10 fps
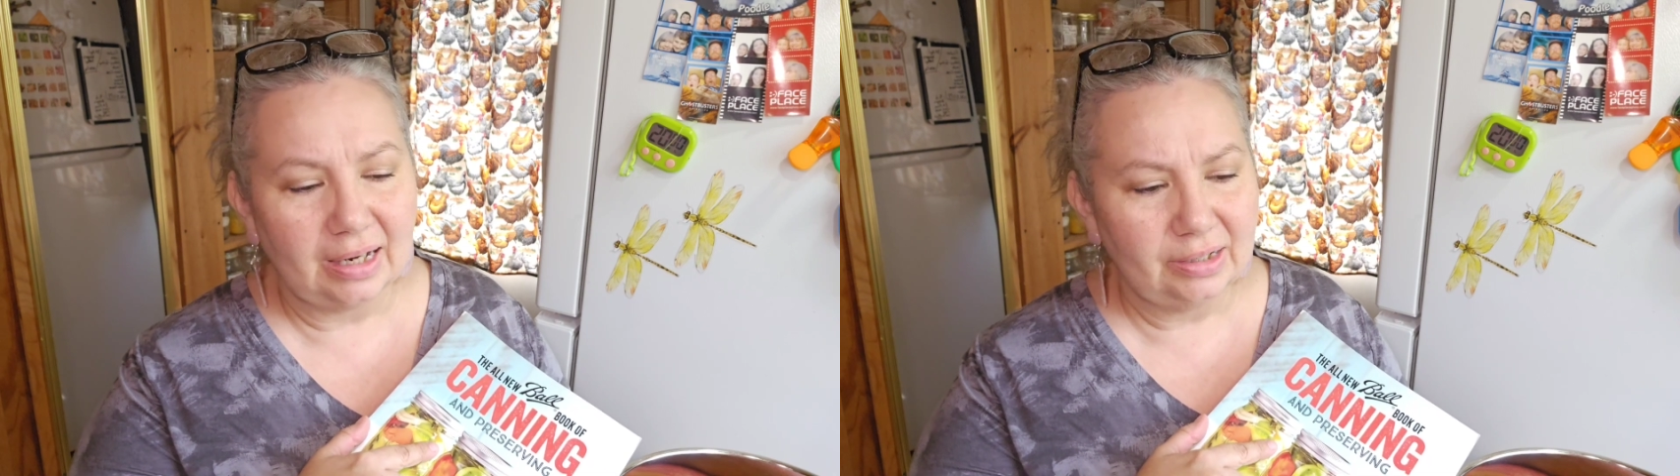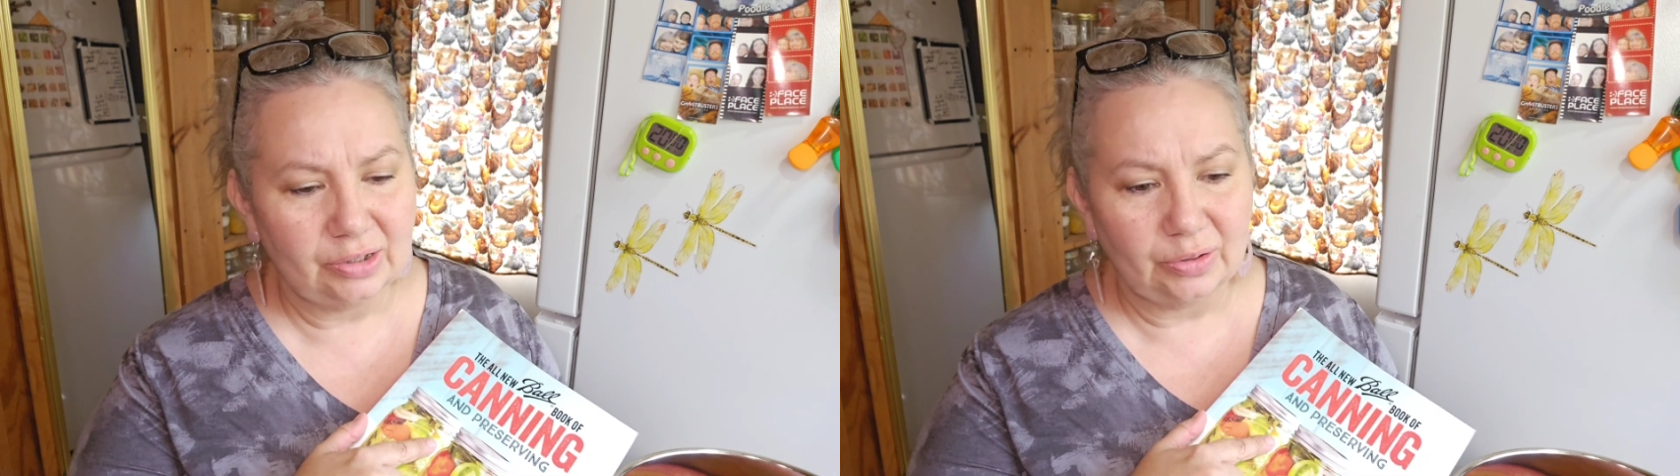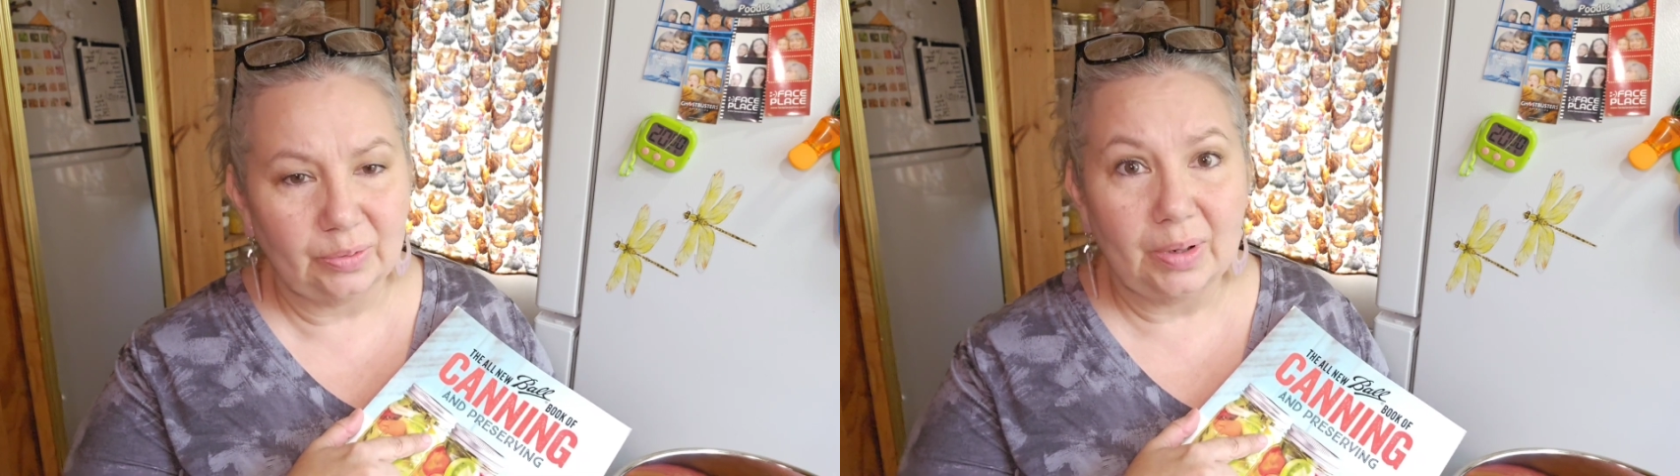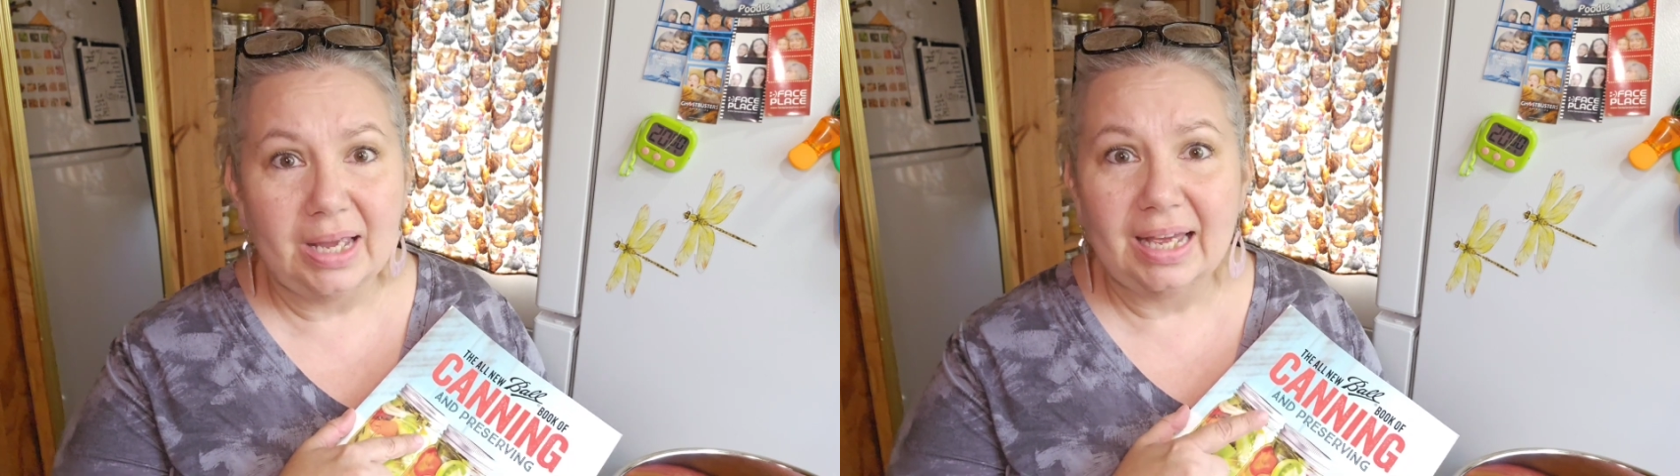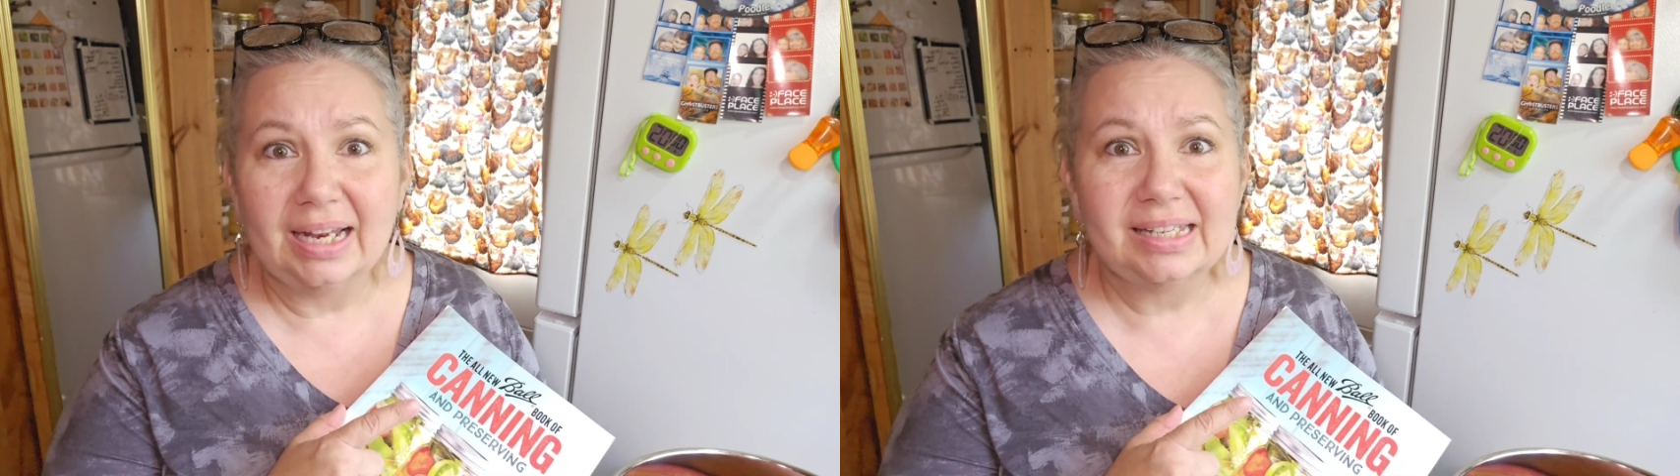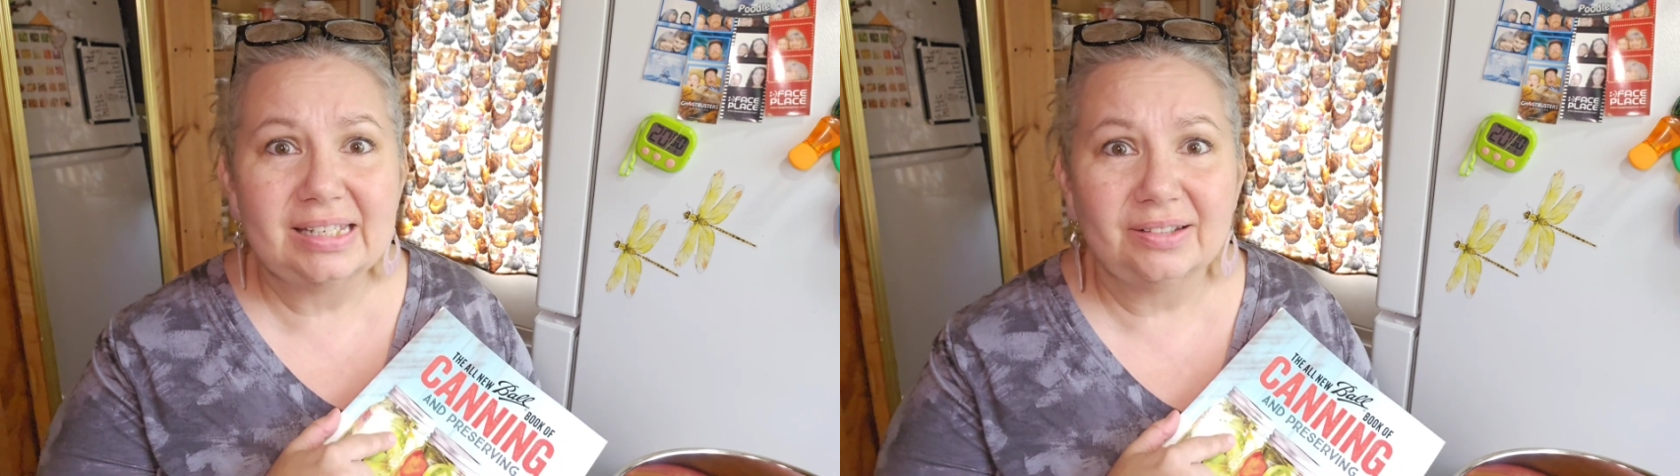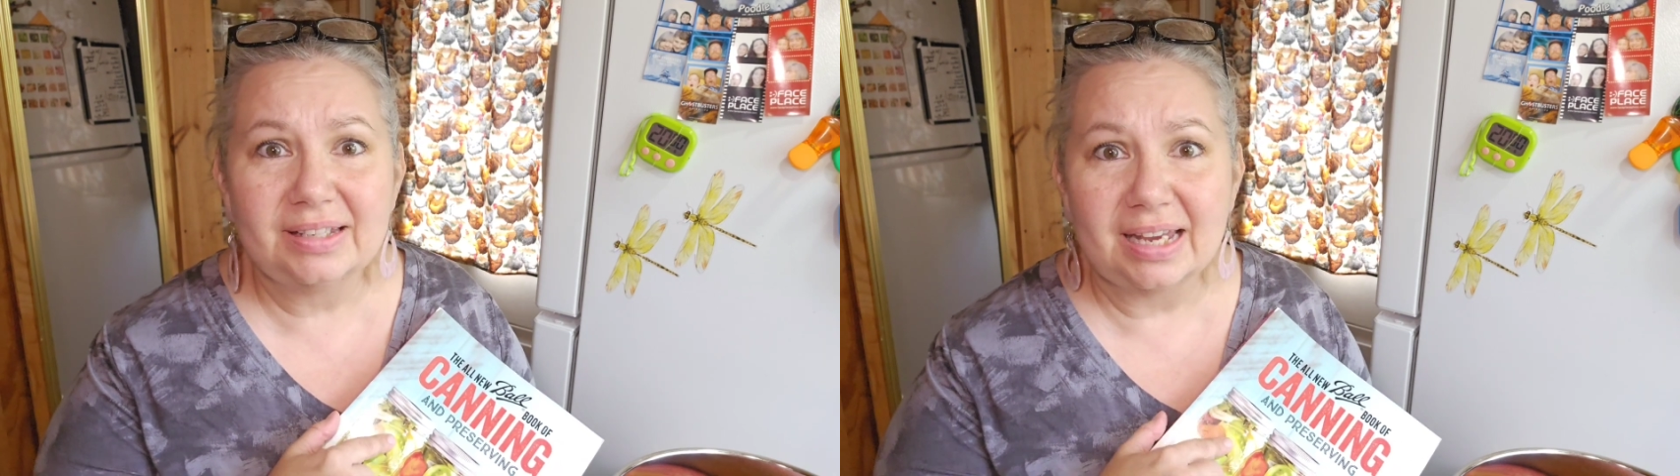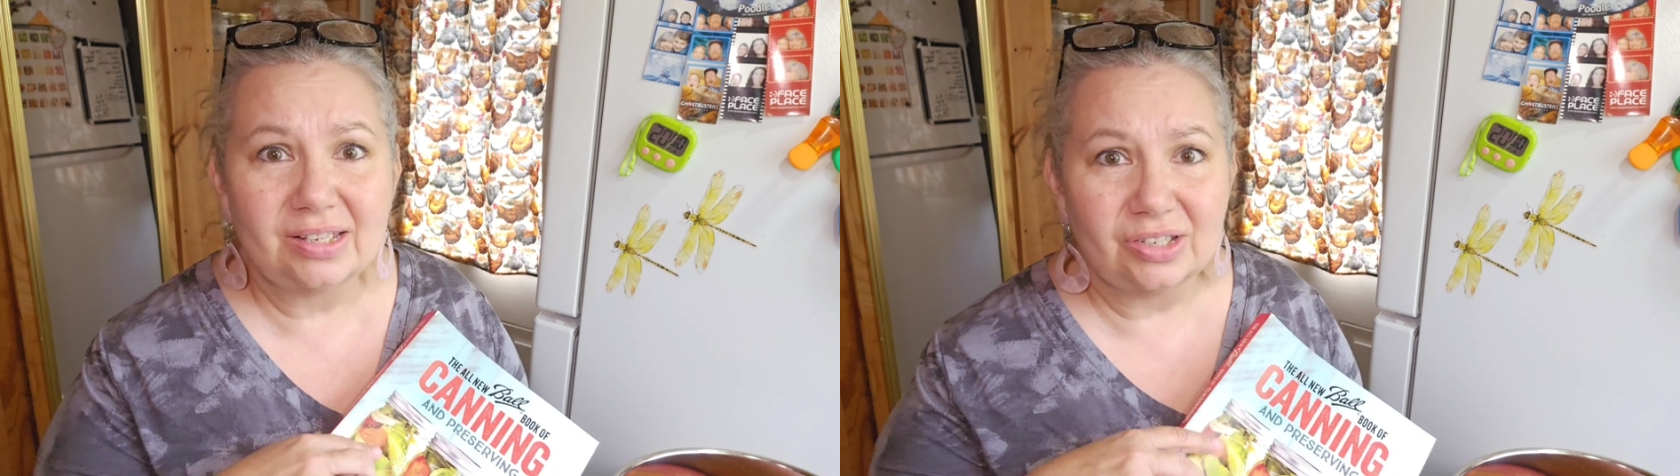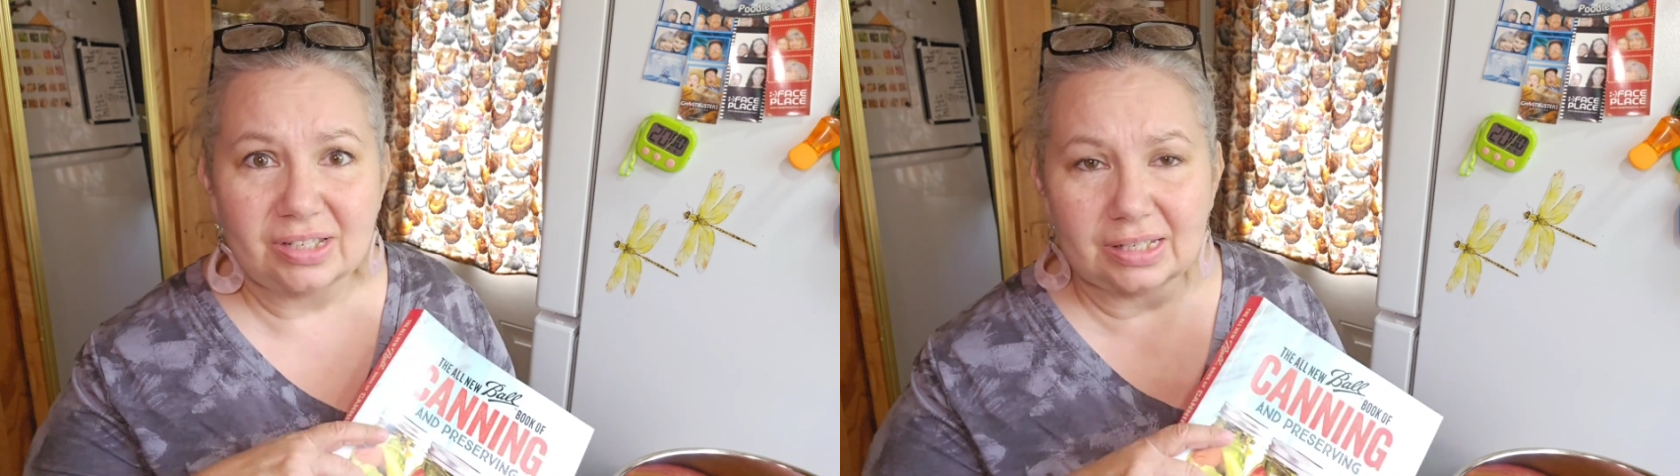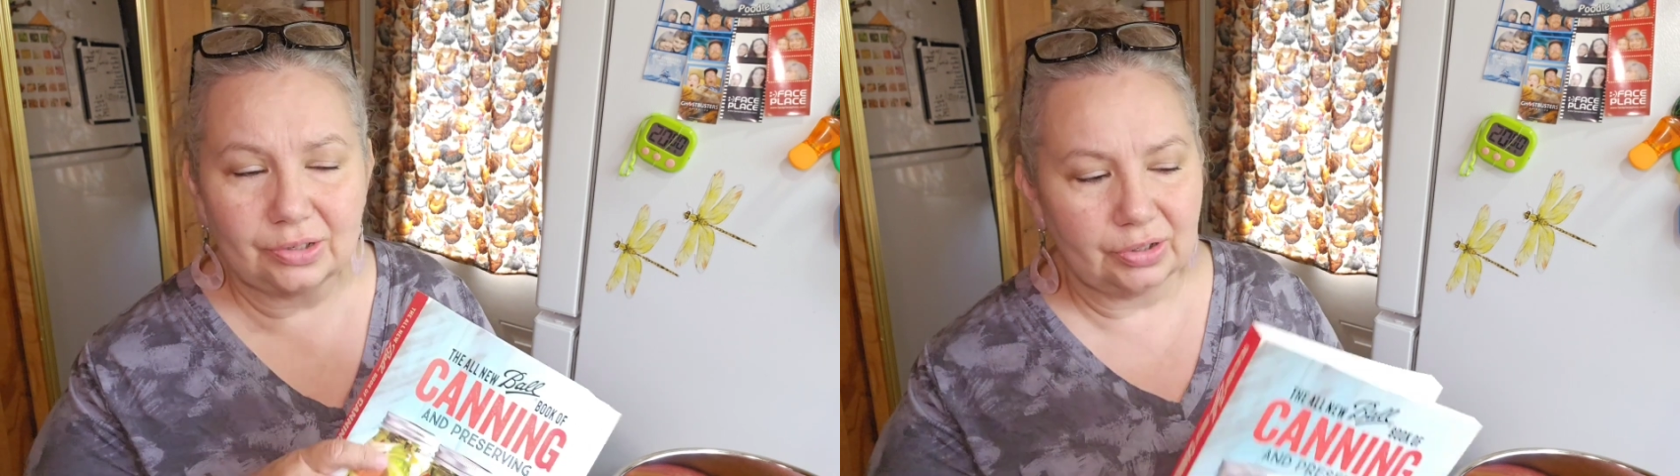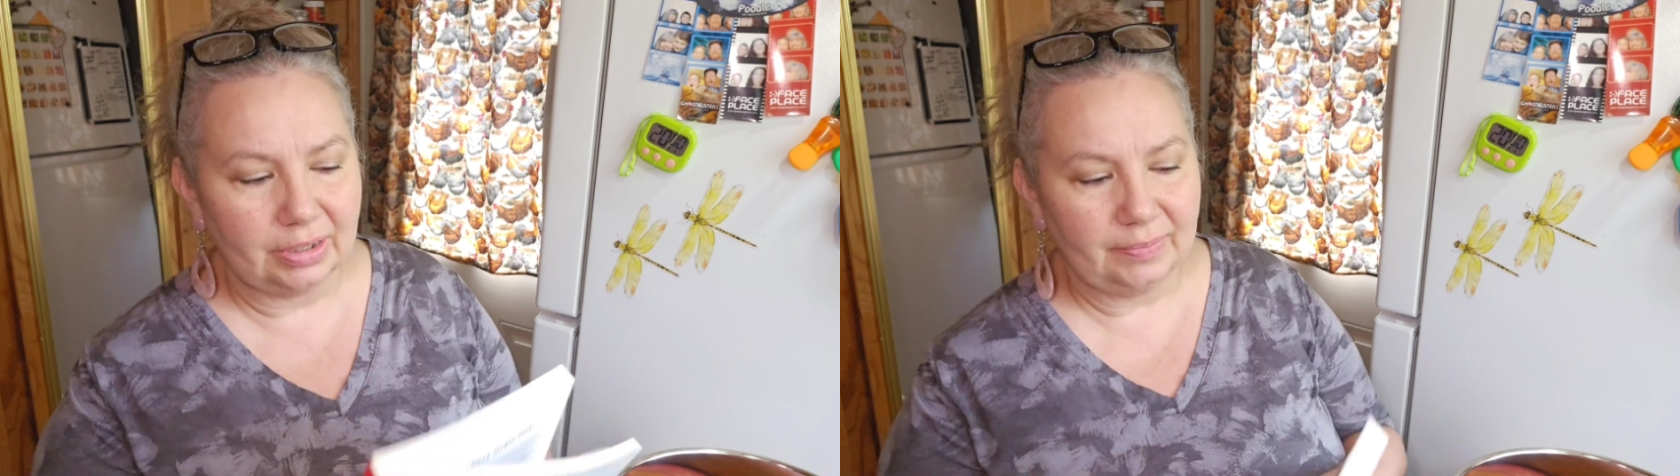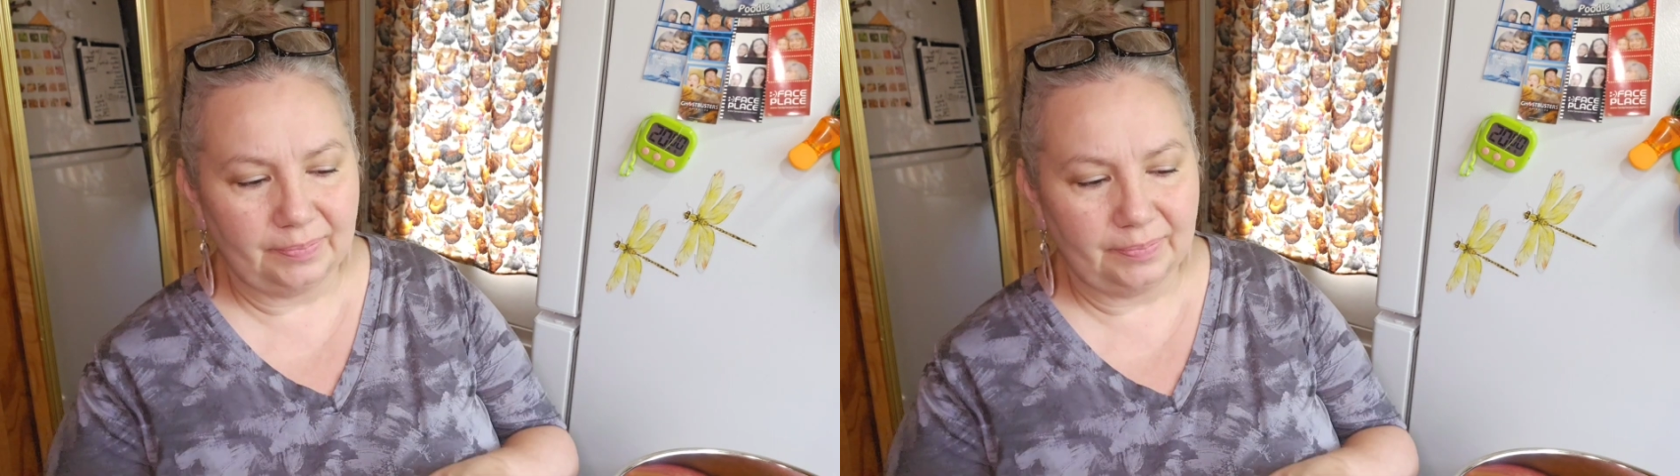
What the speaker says: I do, and it still tastes just as good.